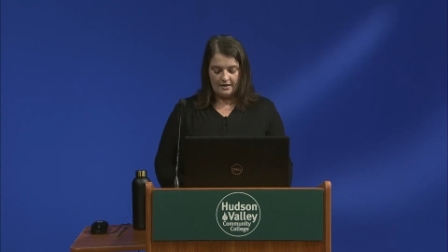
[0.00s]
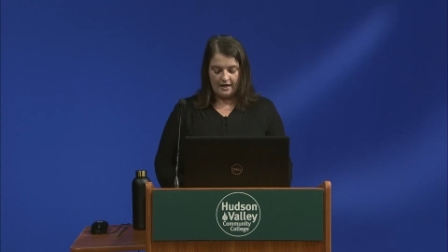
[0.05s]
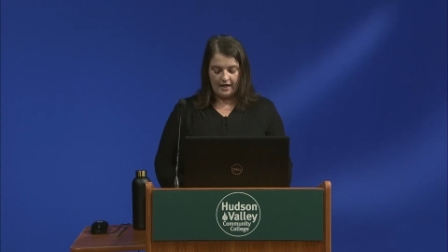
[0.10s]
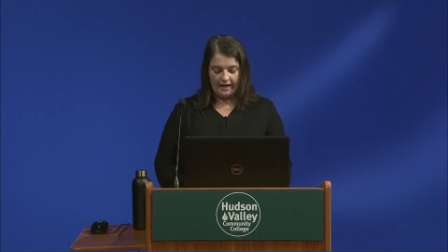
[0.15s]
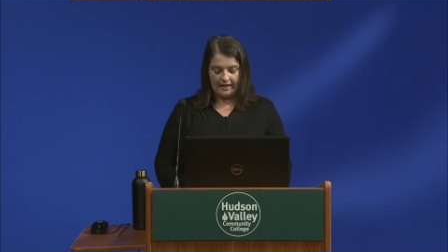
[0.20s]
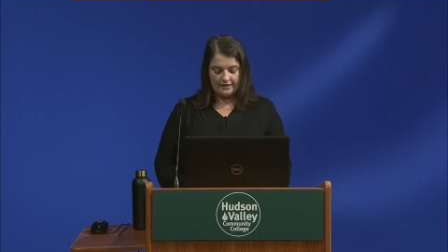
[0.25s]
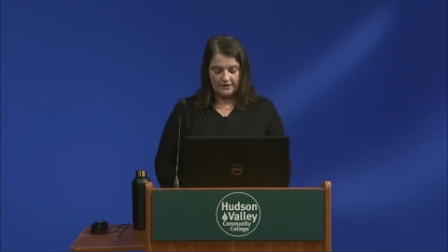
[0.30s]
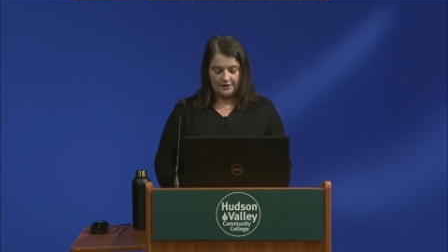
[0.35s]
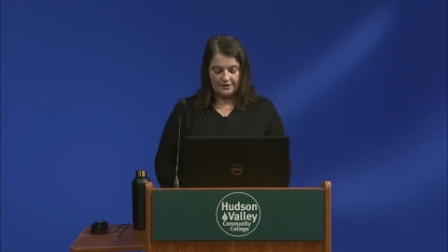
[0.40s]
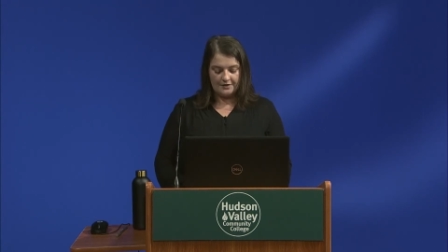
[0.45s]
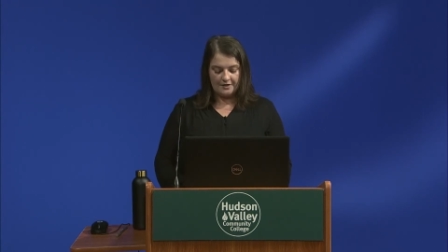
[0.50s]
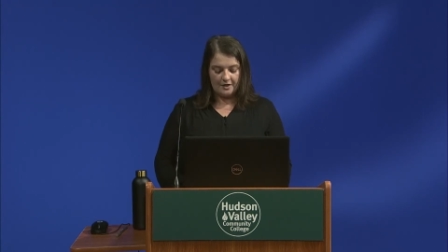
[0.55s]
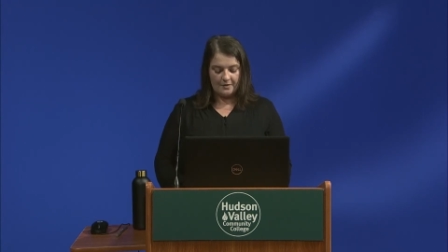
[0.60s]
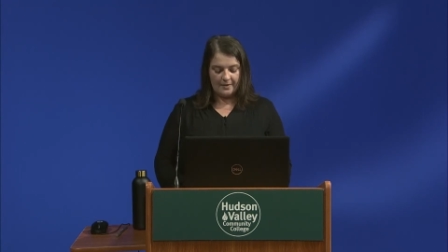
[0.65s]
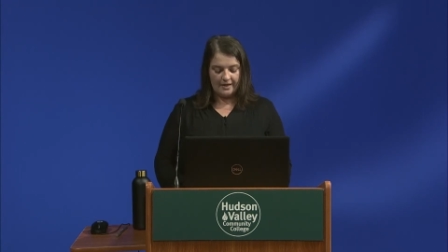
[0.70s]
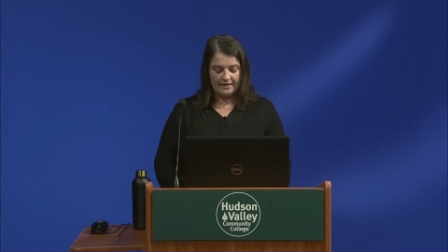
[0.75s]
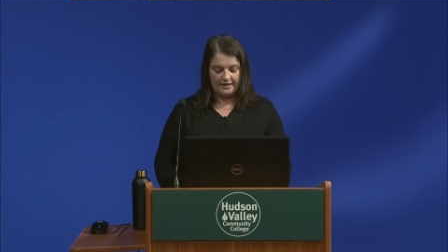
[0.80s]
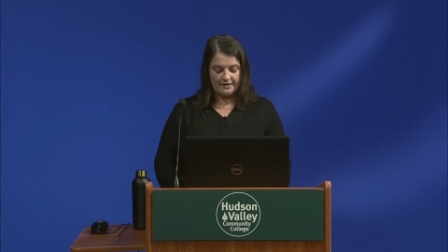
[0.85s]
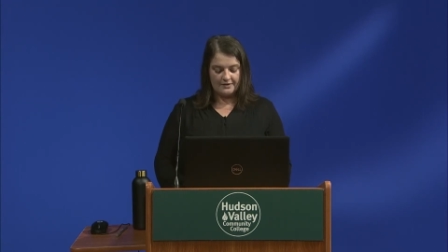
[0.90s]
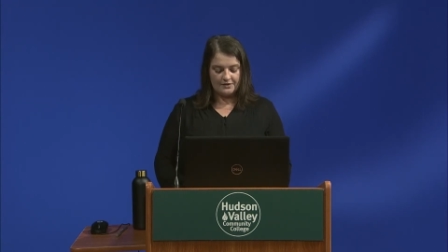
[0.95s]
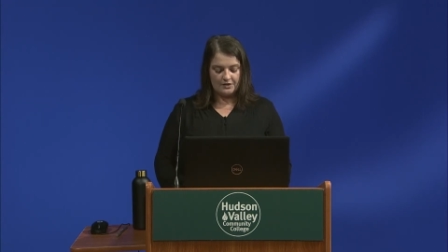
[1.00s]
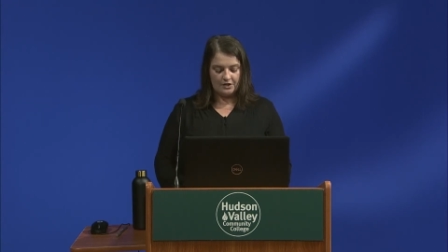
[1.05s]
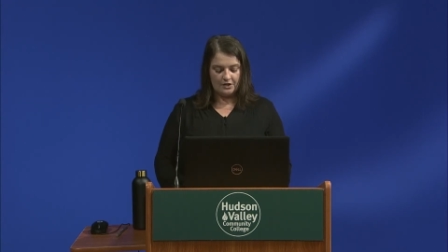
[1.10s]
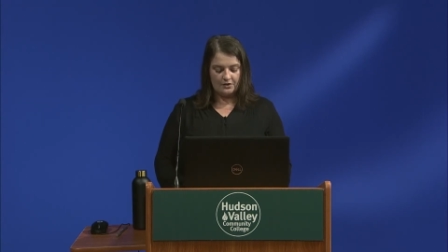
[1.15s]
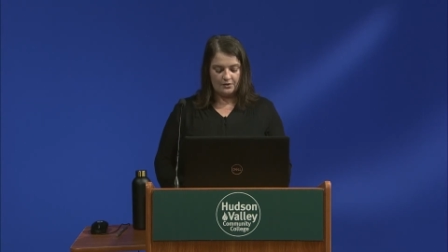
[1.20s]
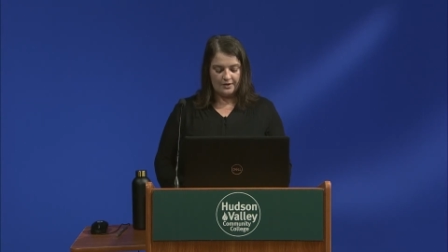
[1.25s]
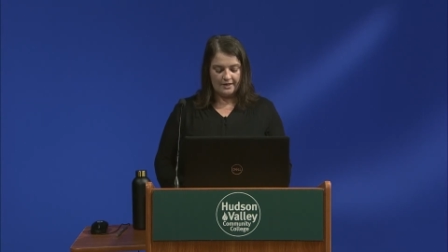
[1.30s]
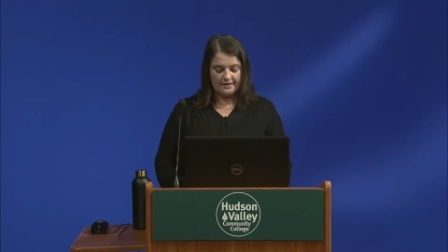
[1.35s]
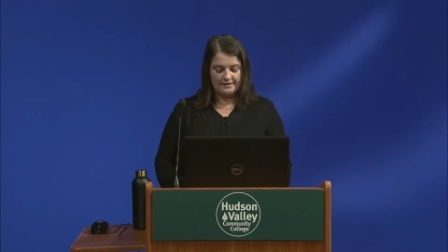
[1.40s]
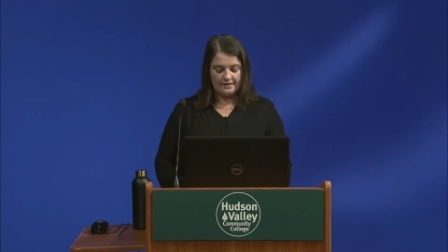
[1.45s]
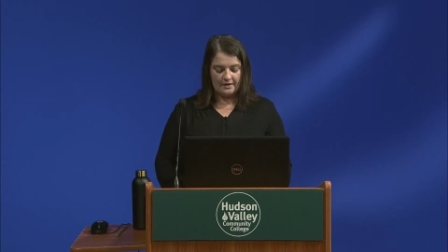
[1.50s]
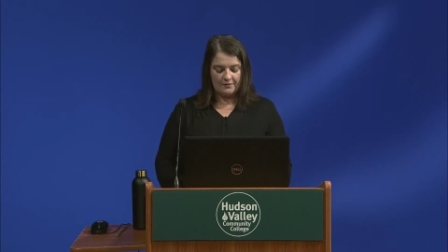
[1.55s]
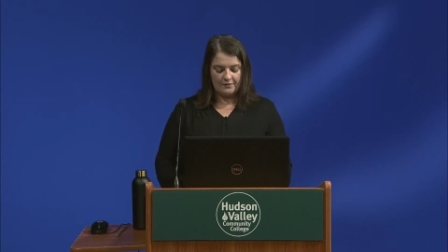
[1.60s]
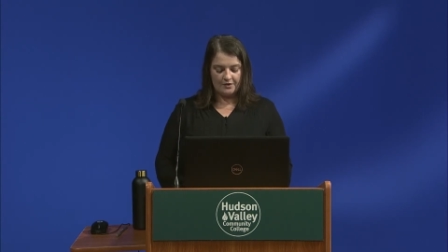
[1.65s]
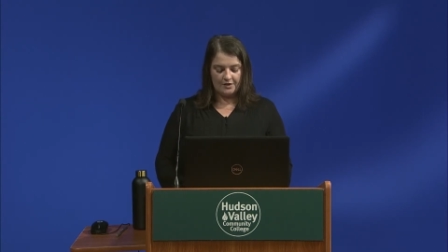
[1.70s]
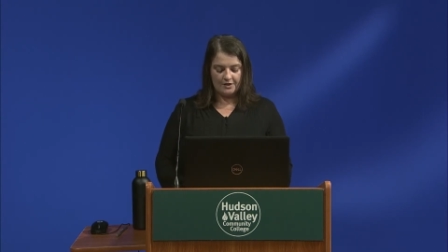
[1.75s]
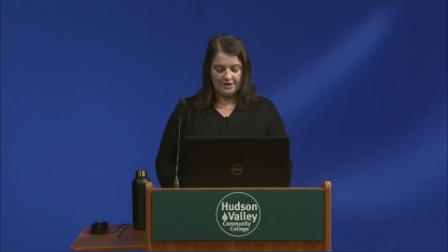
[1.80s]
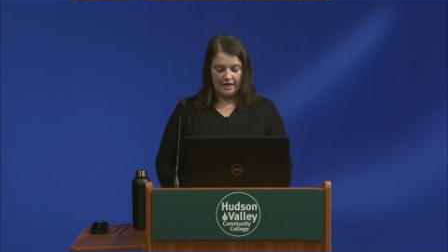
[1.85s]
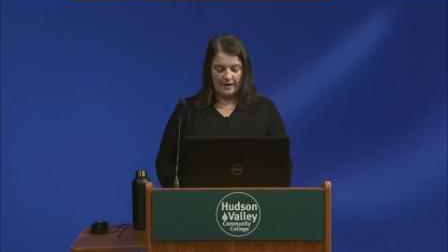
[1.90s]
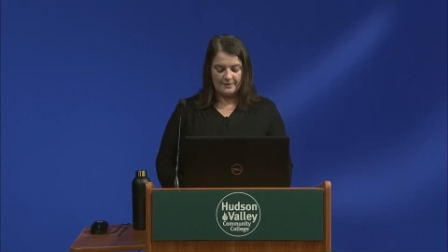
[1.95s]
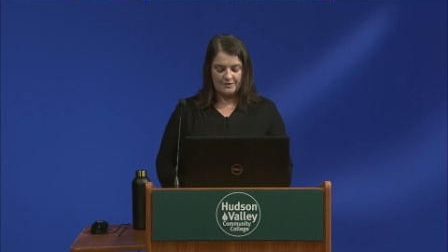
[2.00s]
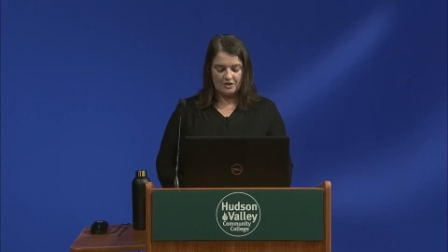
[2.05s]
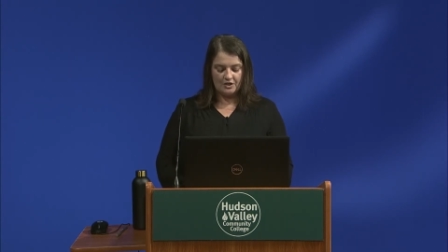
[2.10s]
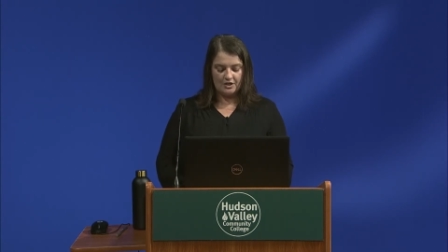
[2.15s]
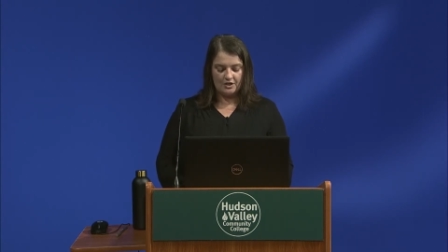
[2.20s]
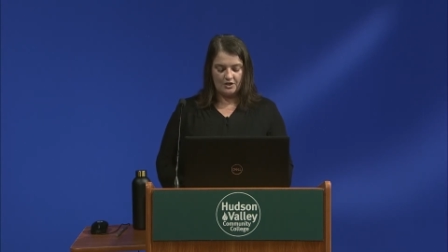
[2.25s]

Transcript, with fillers: I learned that Appendix Q is up for adoption